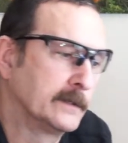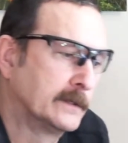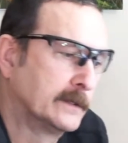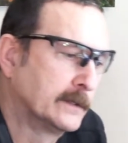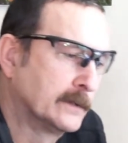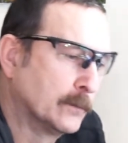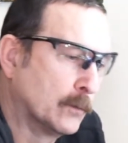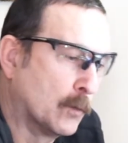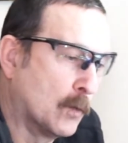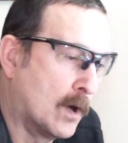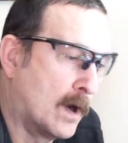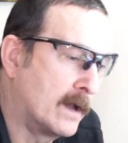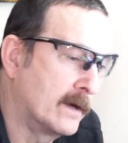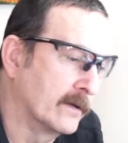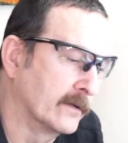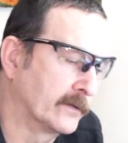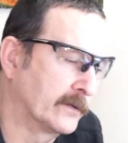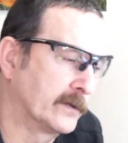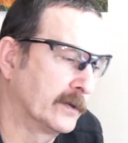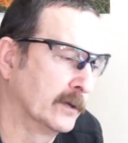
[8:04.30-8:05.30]
1
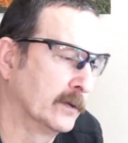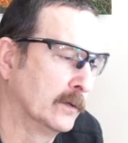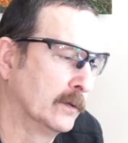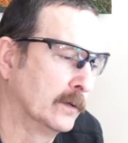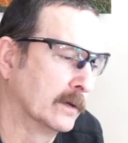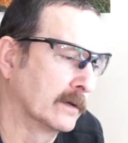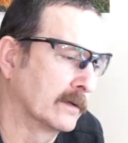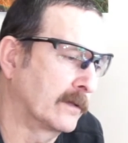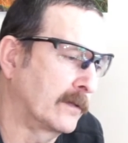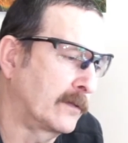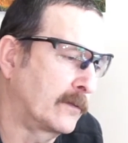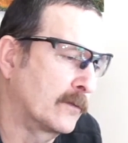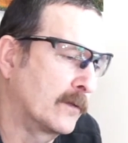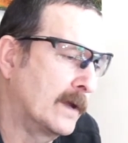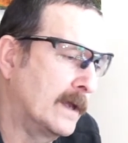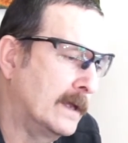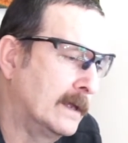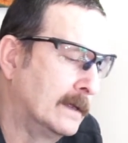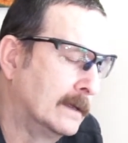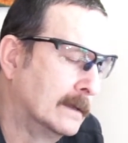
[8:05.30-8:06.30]
or 2 or
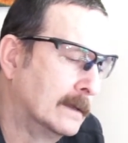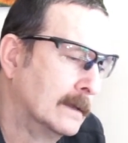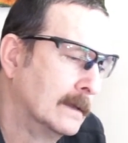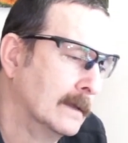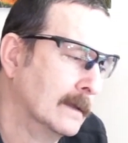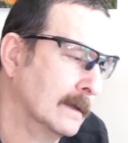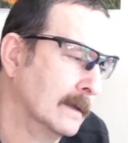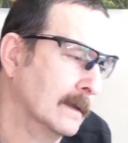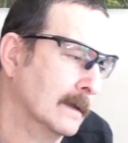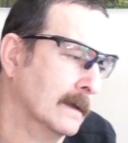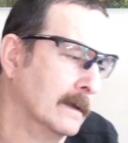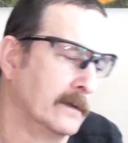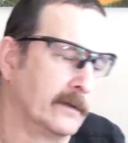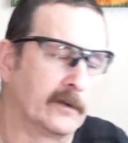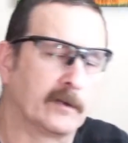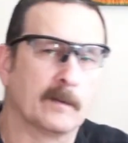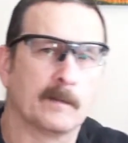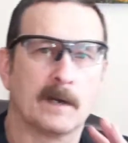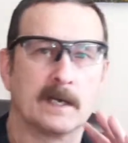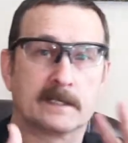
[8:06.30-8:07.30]
3
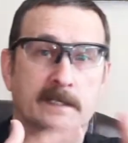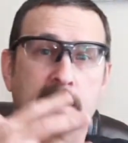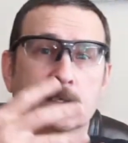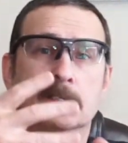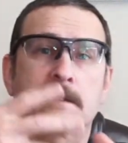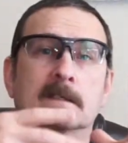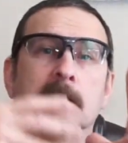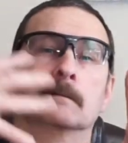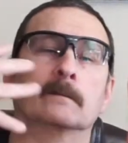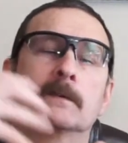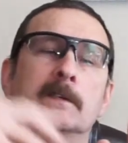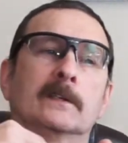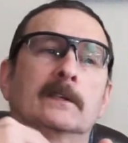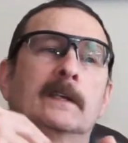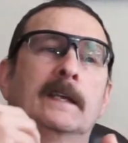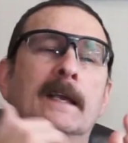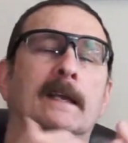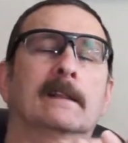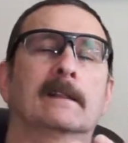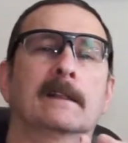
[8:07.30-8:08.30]
to my system to
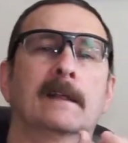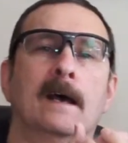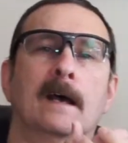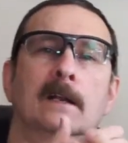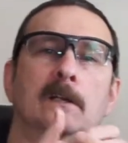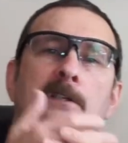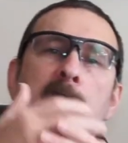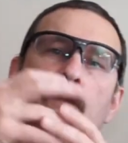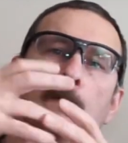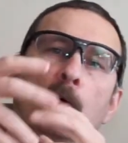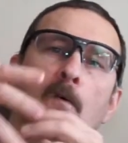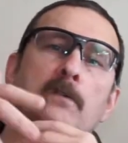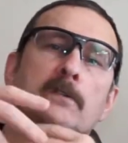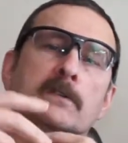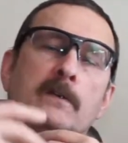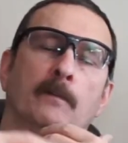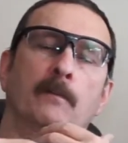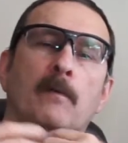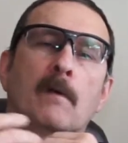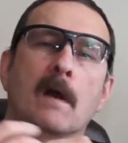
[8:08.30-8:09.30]
get that
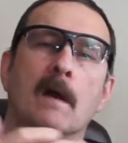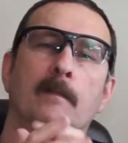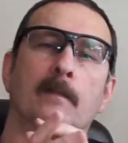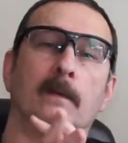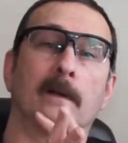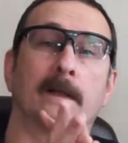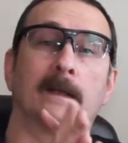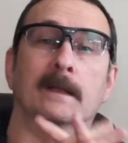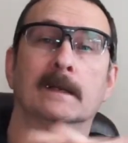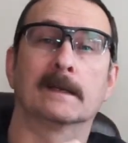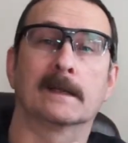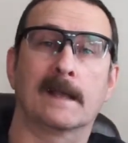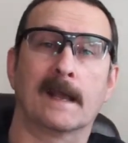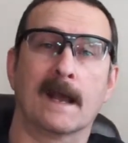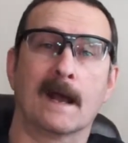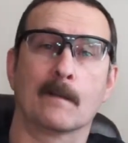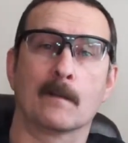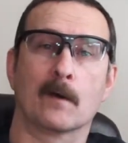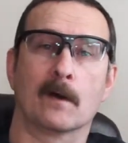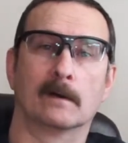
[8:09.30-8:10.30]
exposure properly in
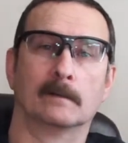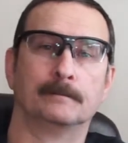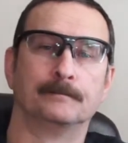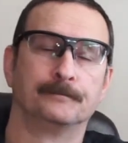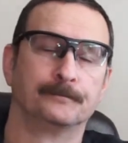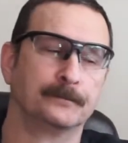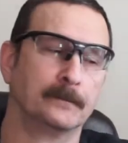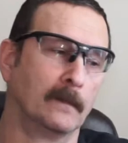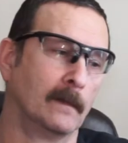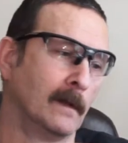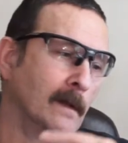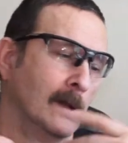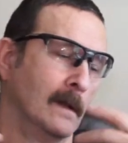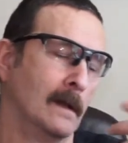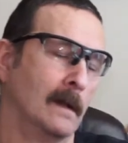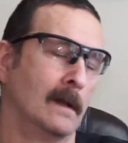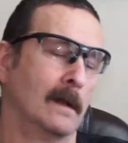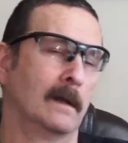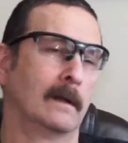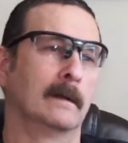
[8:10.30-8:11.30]
camera.
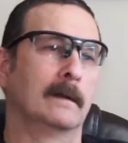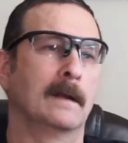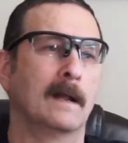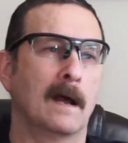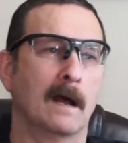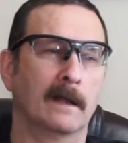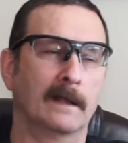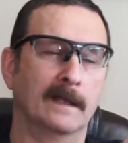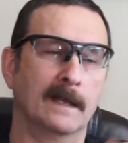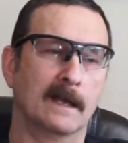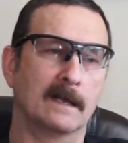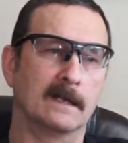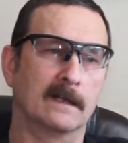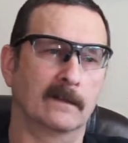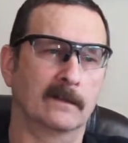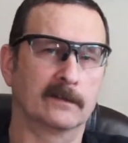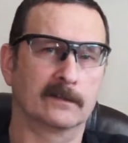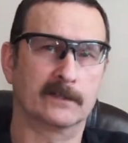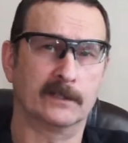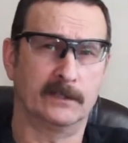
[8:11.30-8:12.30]
Now, yeah,
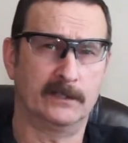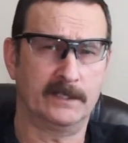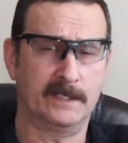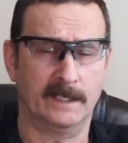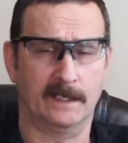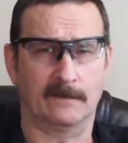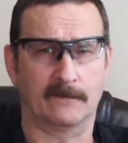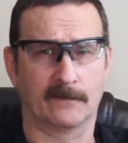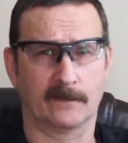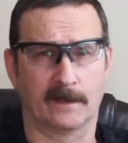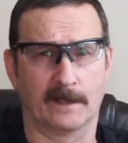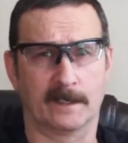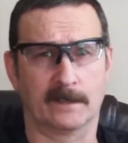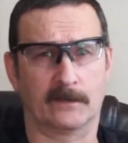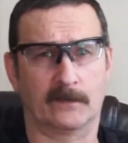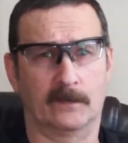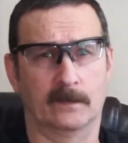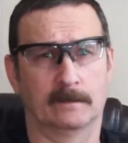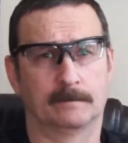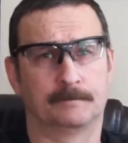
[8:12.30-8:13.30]
there's a cheat for this.